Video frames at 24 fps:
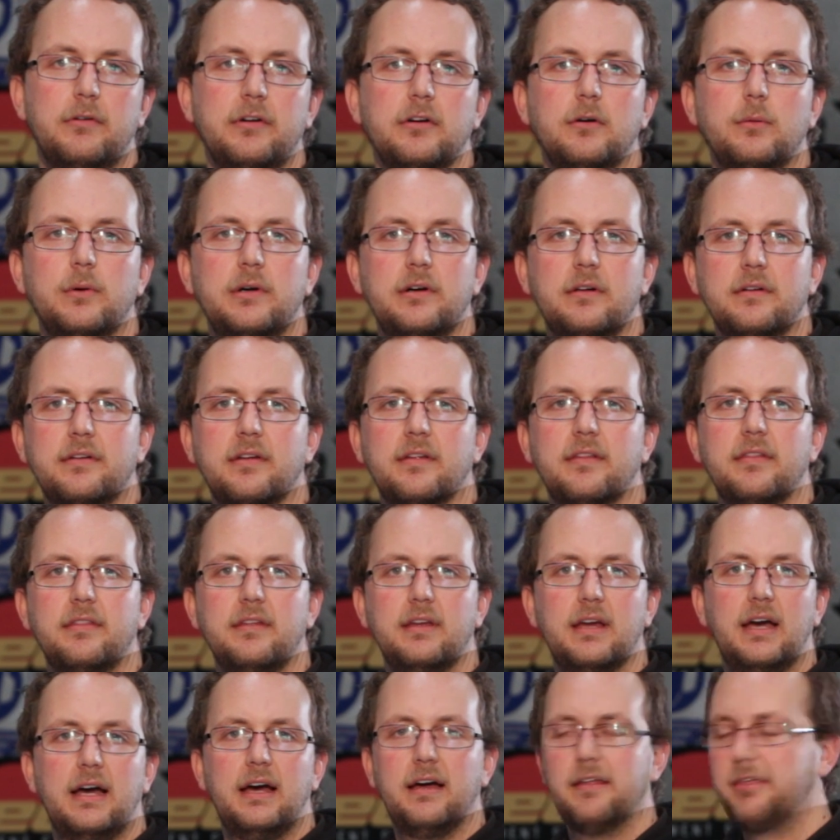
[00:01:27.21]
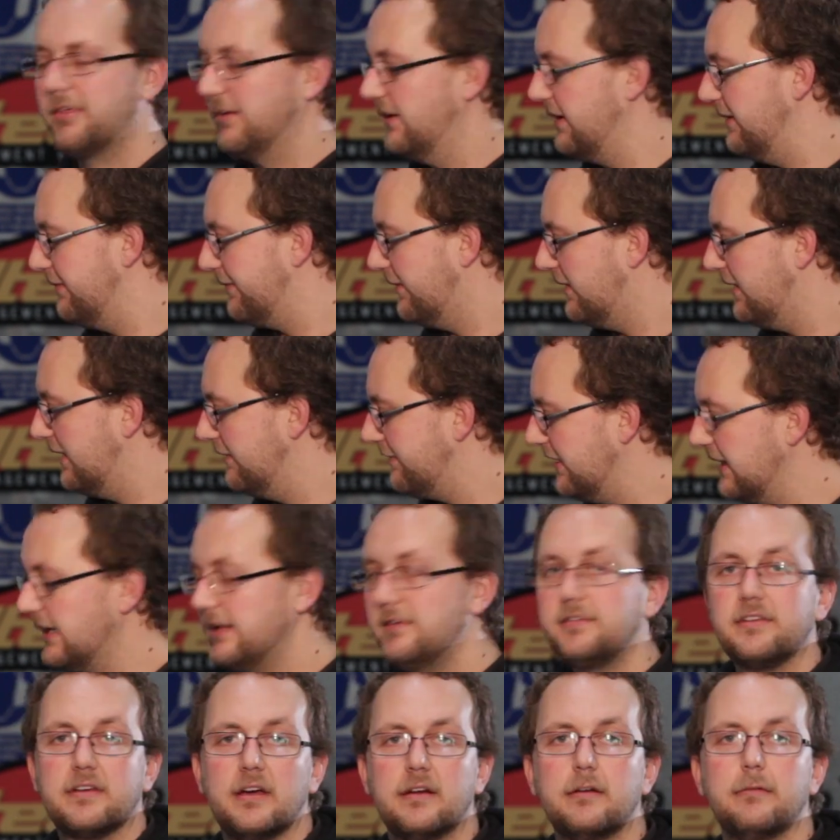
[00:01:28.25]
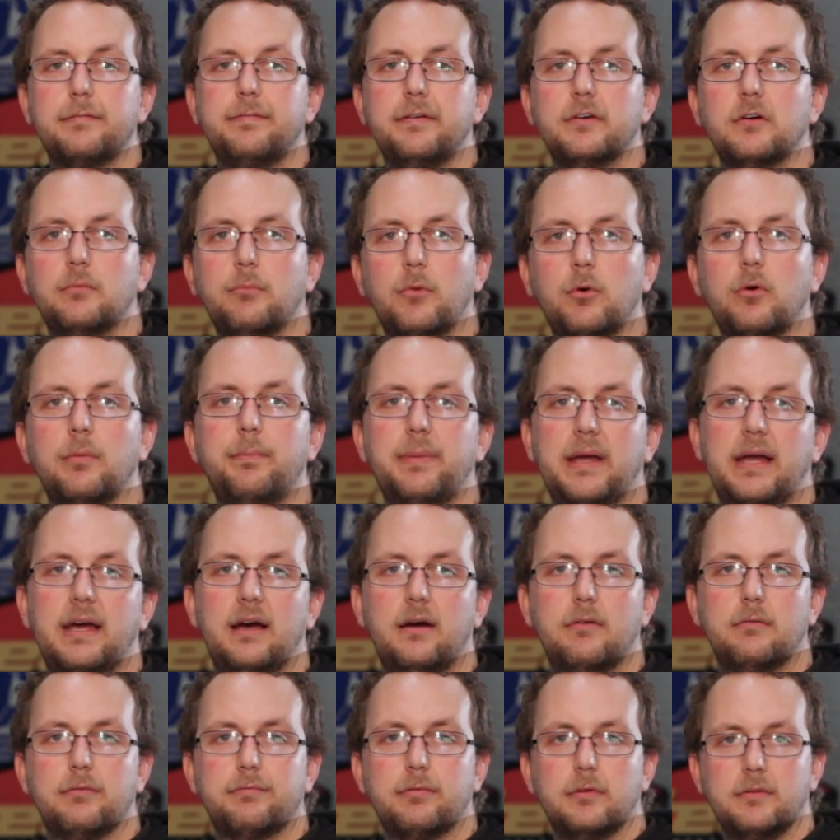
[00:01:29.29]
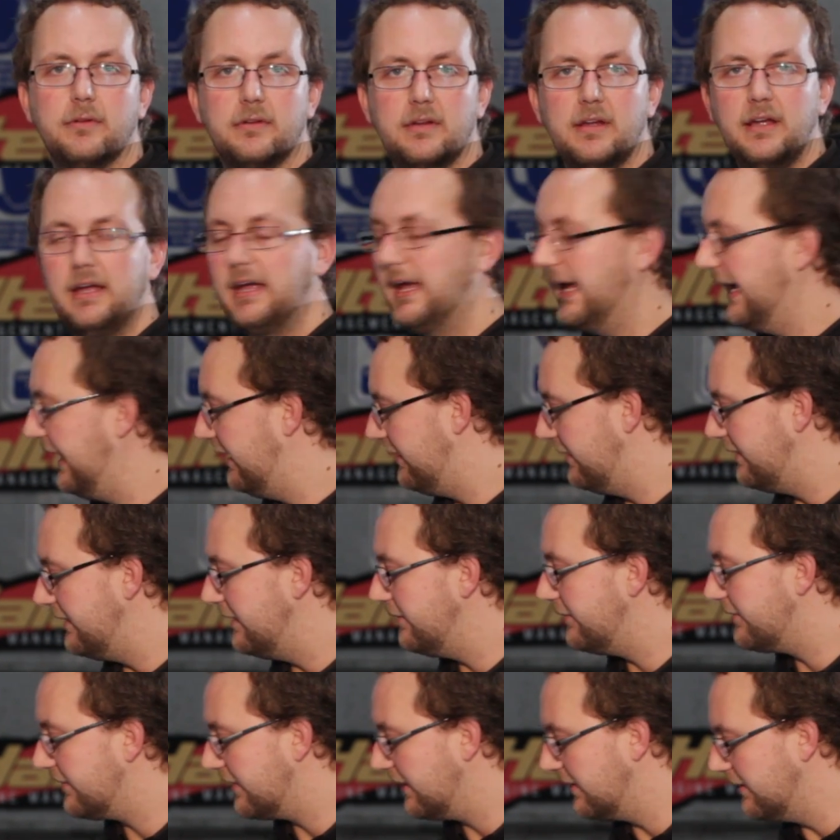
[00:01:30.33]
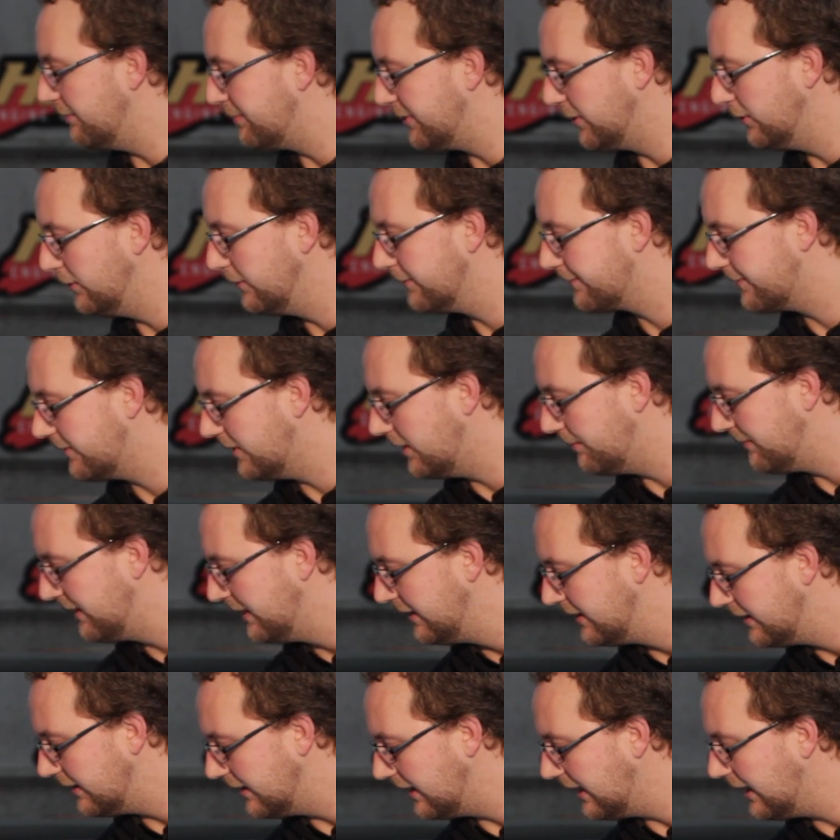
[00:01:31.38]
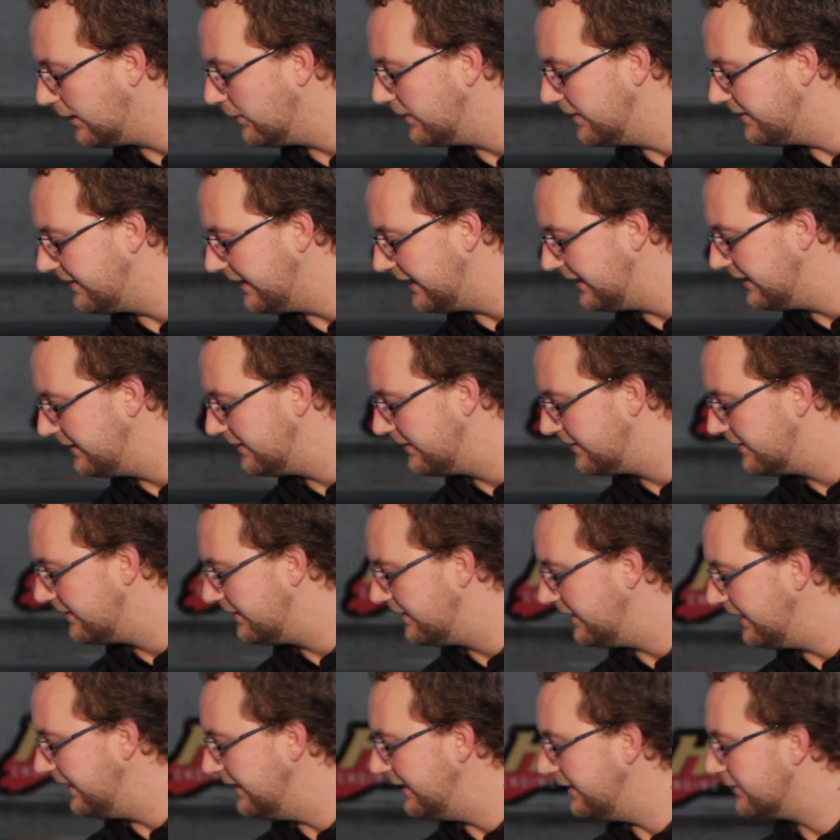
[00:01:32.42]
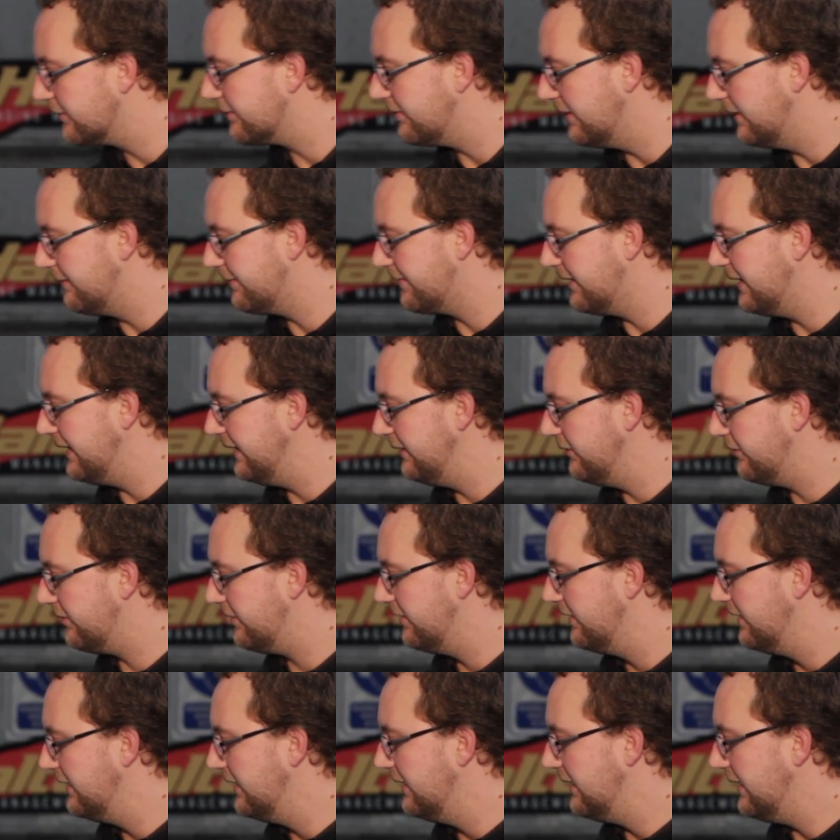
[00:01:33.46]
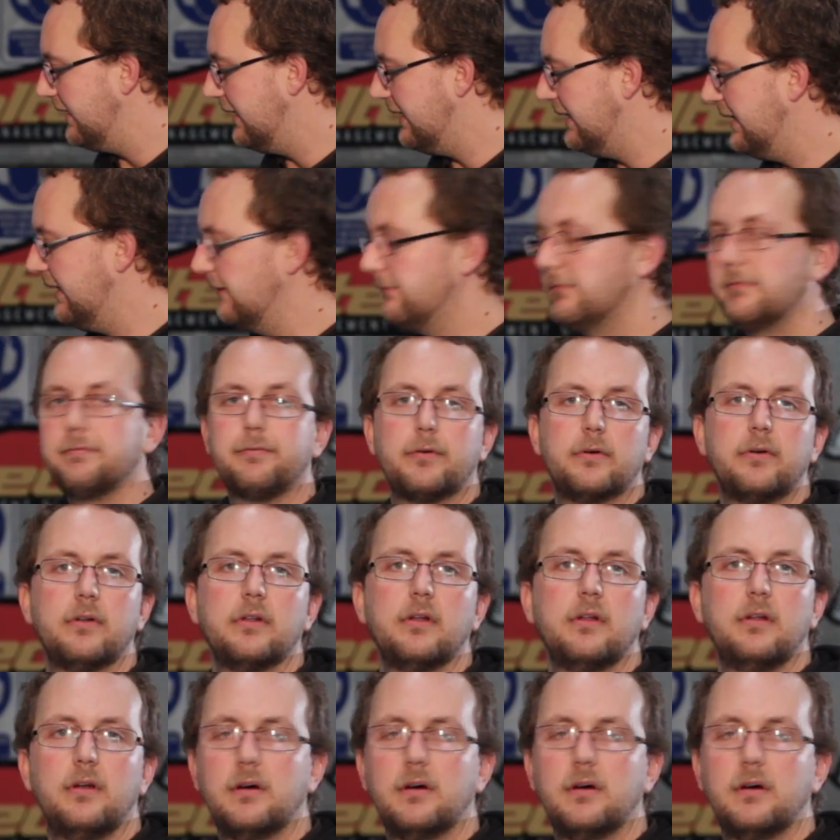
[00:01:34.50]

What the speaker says: real world, the R35 is going to feel more powerful and it is going to pull from lower down in its rev range for a lot